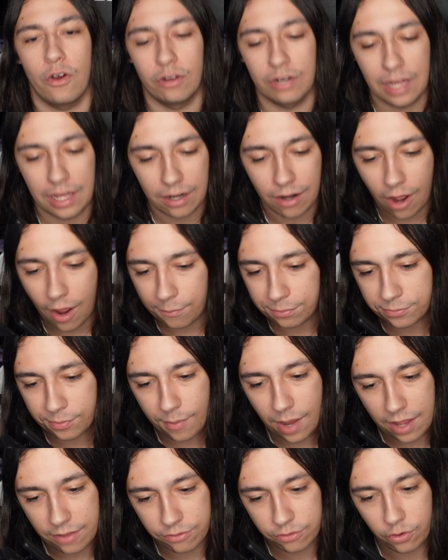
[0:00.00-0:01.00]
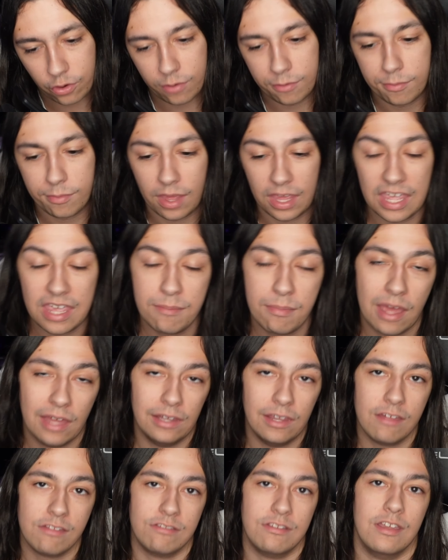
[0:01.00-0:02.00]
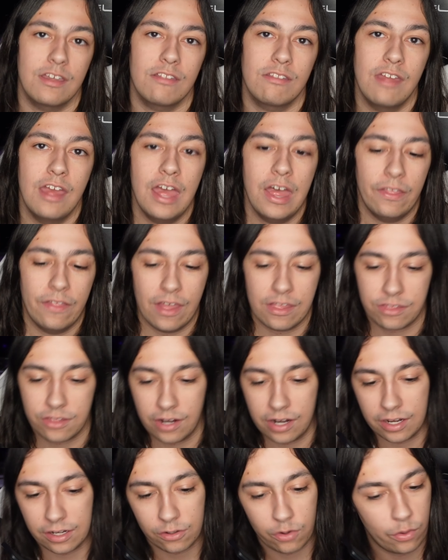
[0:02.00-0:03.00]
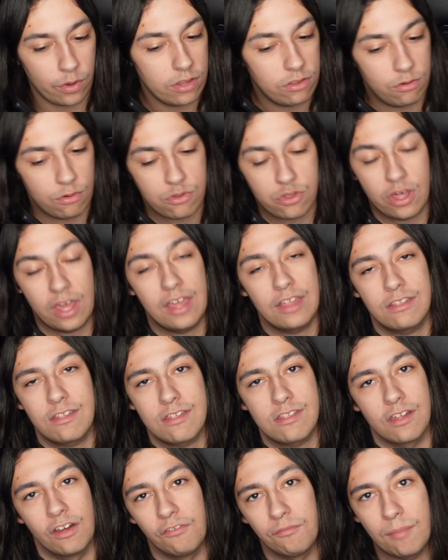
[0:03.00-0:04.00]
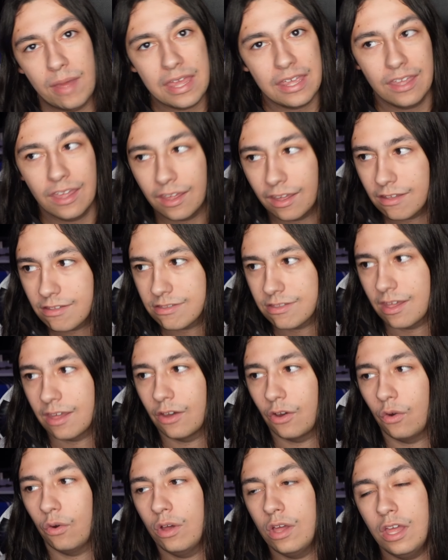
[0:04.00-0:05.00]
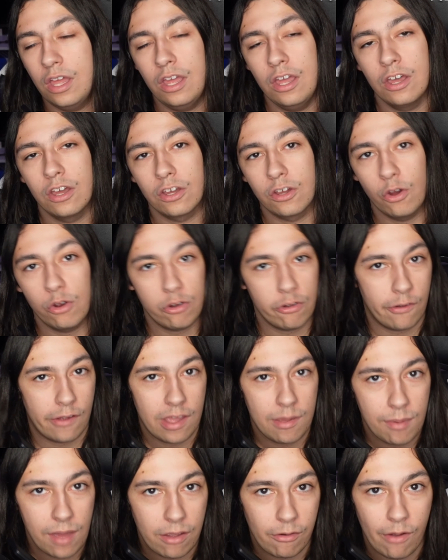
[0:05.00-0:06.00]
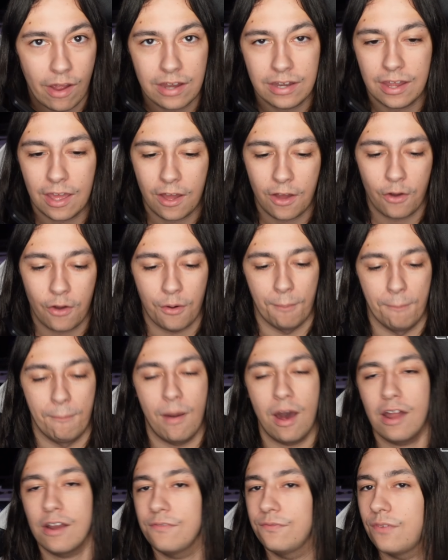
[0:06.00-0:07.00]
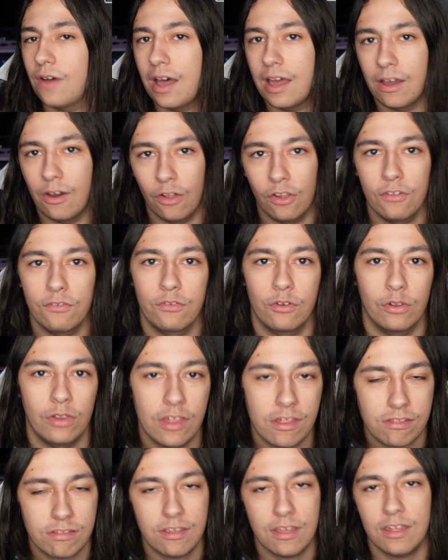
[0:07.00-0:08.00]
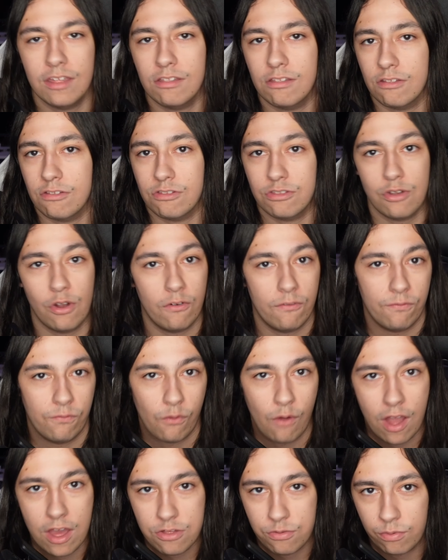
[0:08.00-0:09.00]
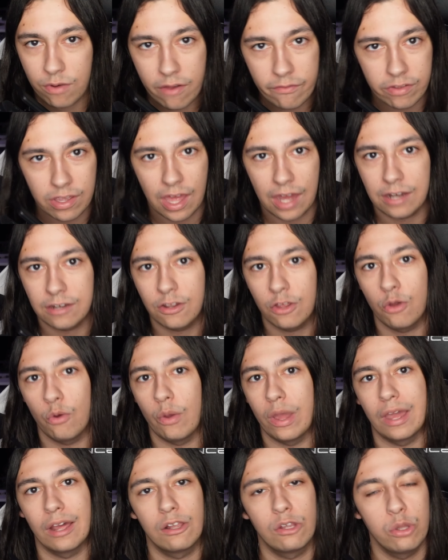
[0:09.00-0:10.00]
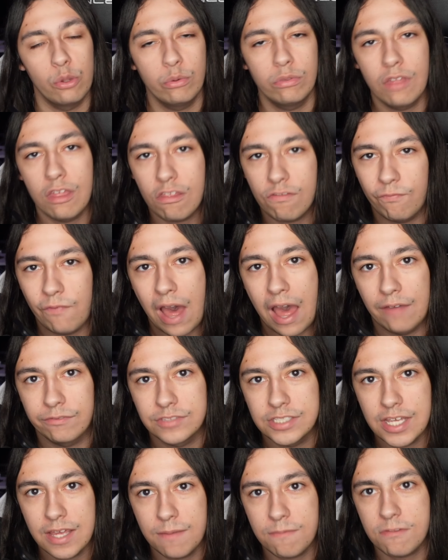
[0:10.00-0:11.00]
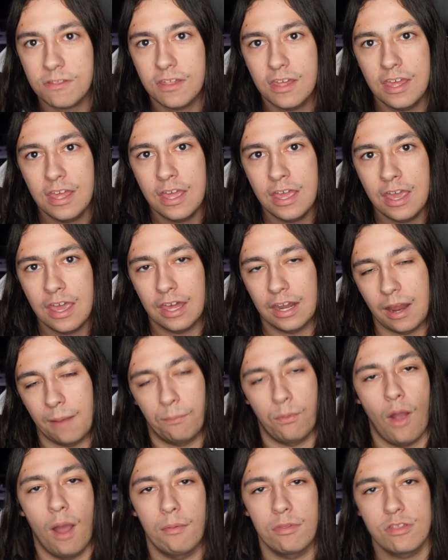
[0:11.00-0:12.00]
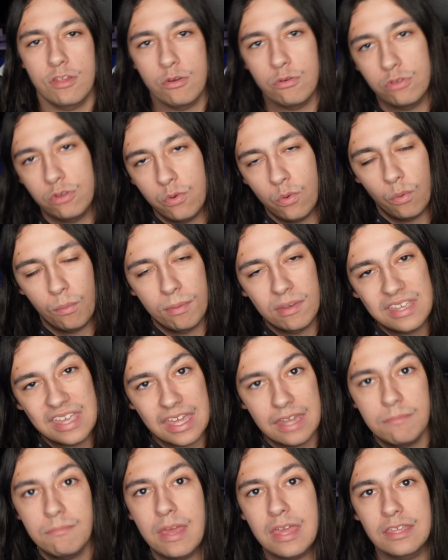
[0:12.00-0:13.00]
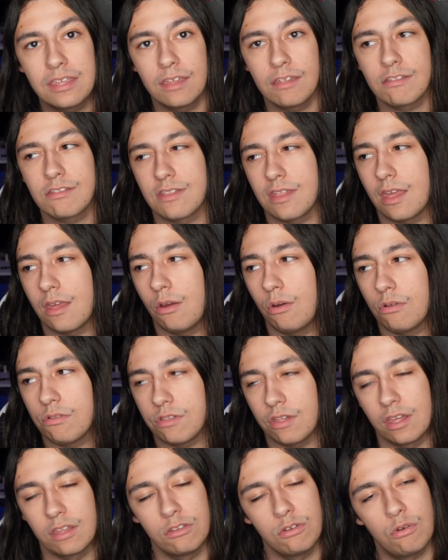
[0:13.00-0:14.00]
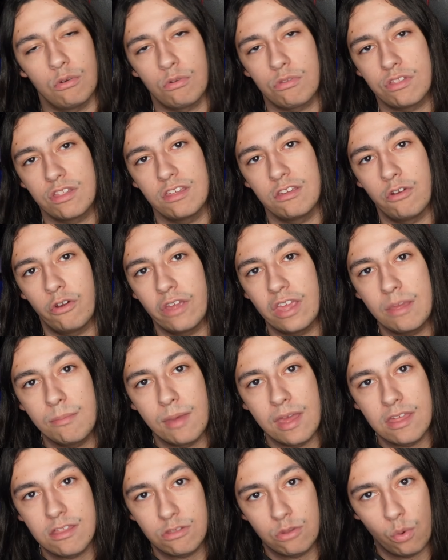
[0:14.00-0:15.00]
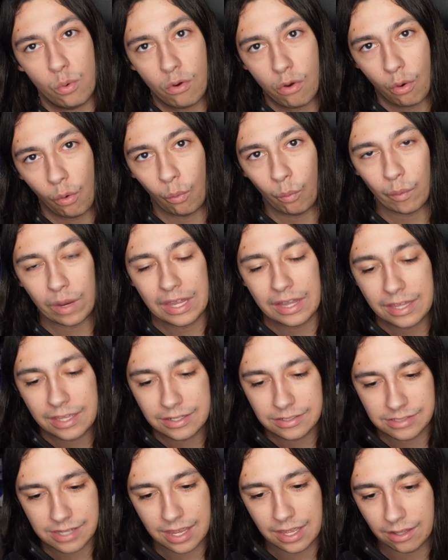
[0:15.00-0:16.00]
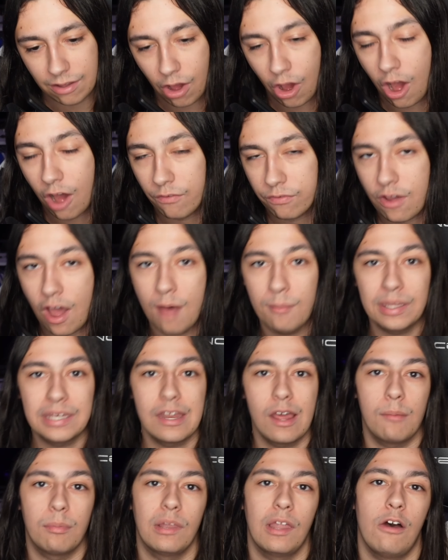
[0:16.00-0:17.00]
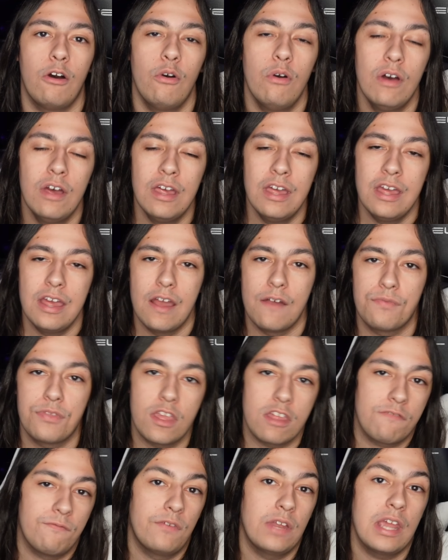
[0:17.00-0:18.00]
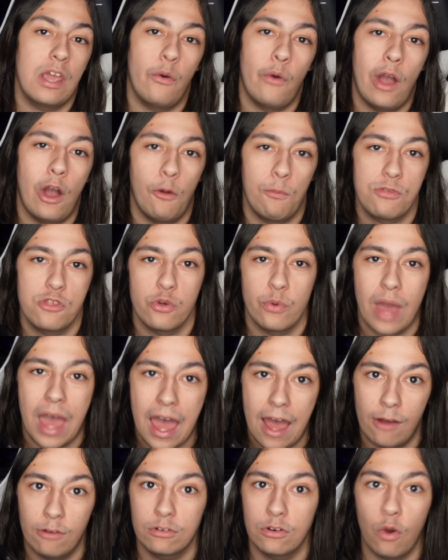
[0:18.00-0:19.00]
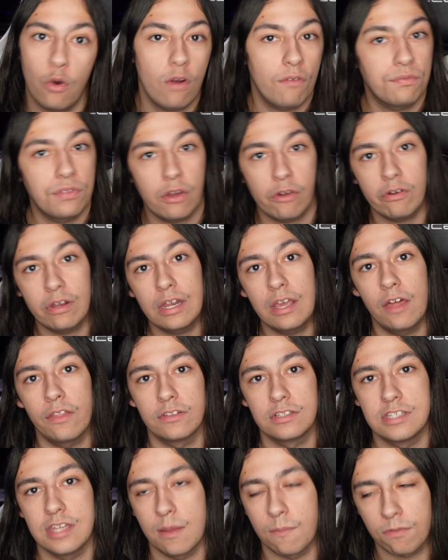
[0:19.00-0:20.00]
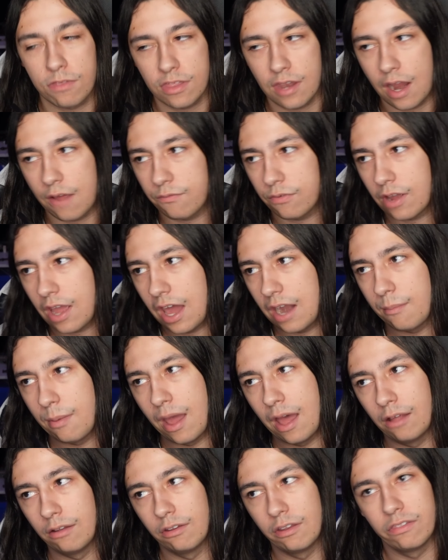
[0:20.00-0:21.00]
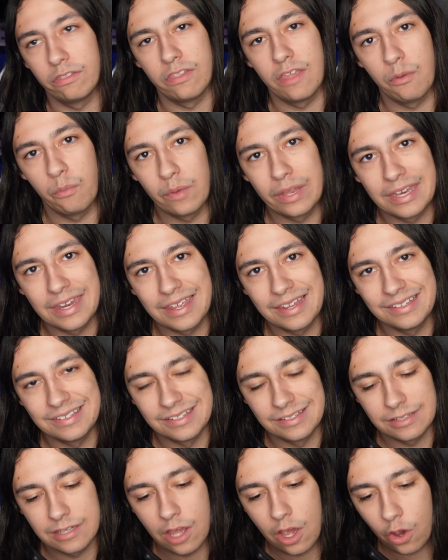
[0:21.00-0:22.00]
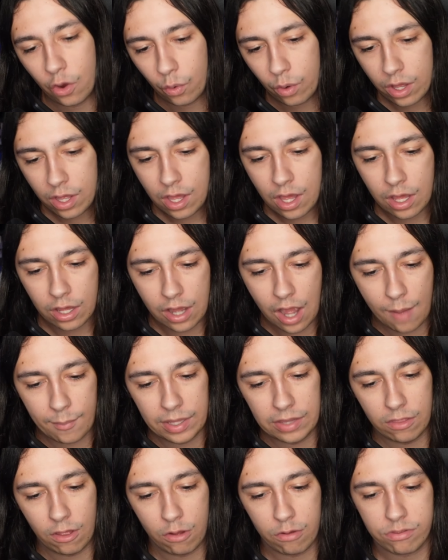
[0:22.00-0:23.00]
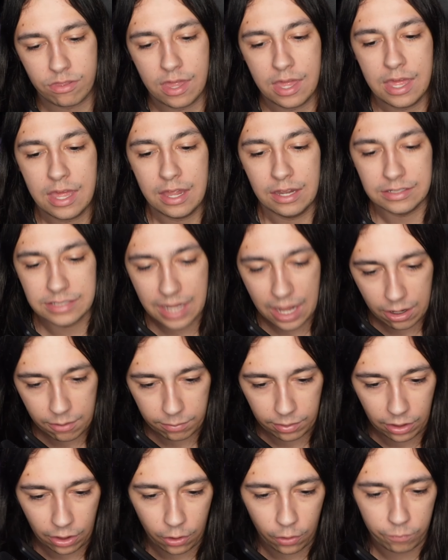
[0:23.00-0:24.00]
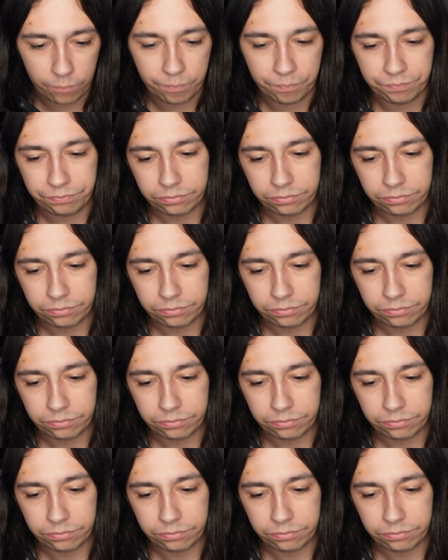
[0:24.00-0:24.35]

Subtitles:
on how to optimize your eBay listings. That's going to increase your chances of making a sale. Go to your eBay right now, modify all of your listings, start fresh, whatever you got to do. Include these 5 tips, and I promise you, you will begin making sales and you'll see your eBay store really take off. Comment down below if this video helped you out or if there are any other tips that I forgot about that we need to know. Comment those down below.